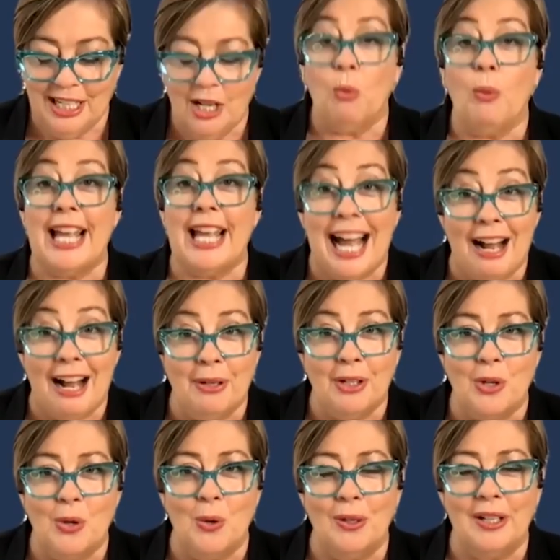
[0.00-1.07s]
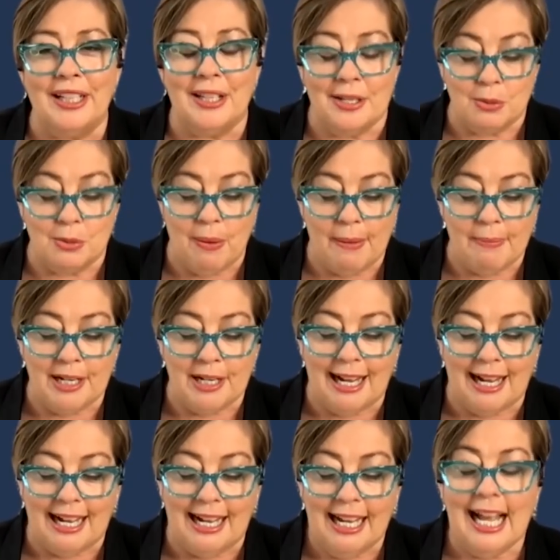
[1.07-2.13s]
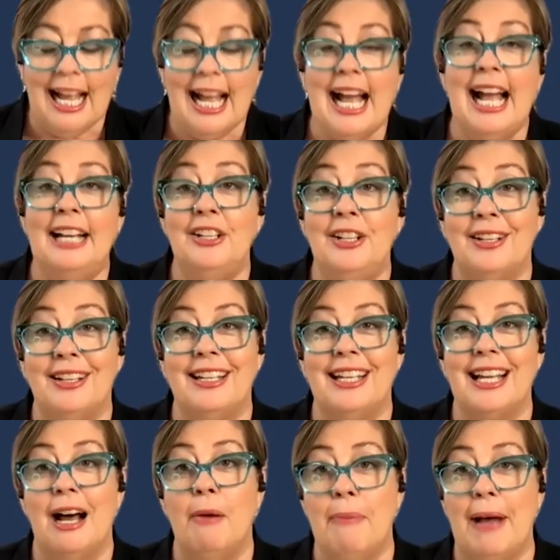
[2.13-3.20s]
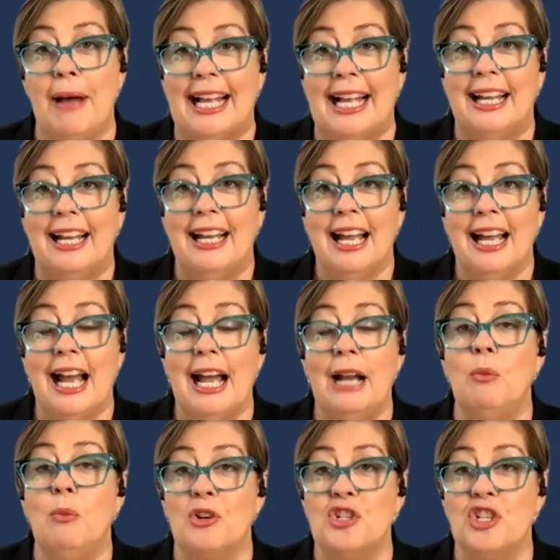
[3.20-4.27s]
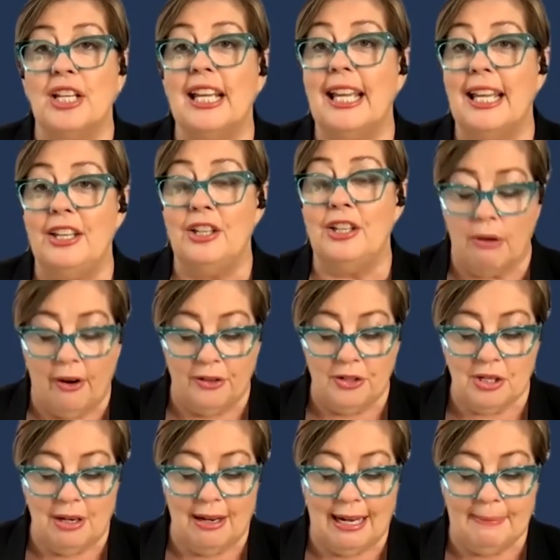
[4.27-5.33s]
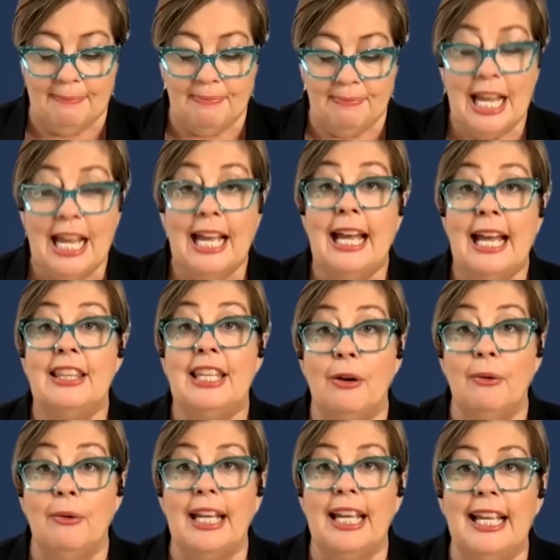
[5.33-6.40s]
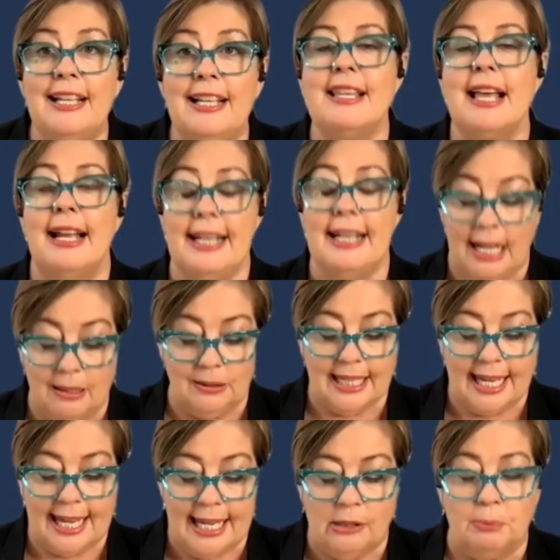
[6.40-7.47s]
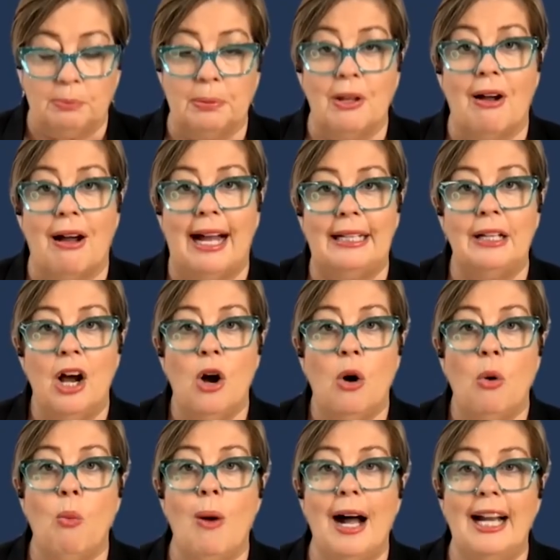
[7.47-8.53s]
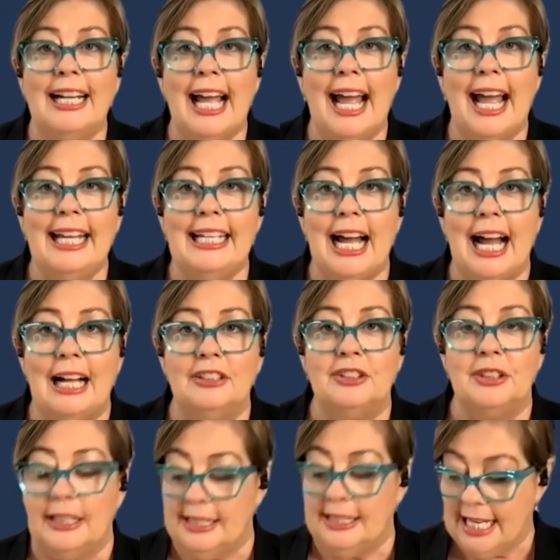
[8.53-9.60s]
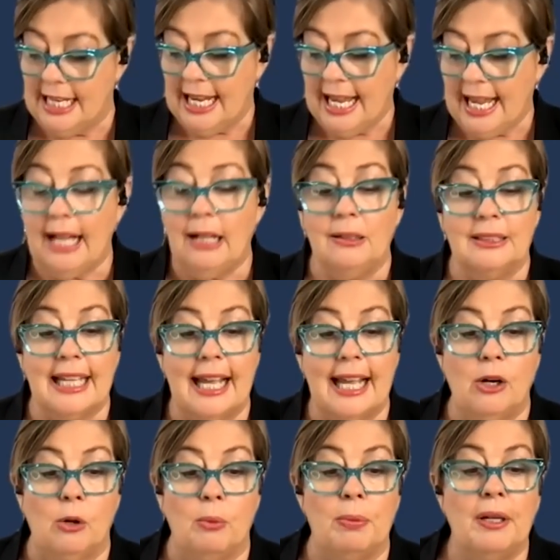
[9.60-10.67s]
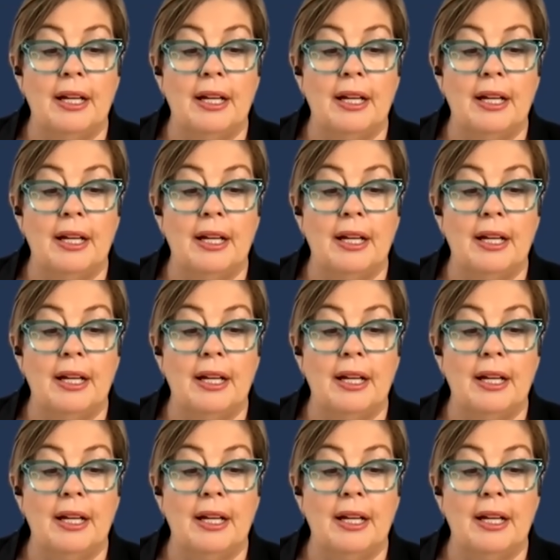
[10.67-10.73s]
We are recording this webinar and you can come back and watch it in your own time. There is an elder helpline, 1-800-ELDER-HELP.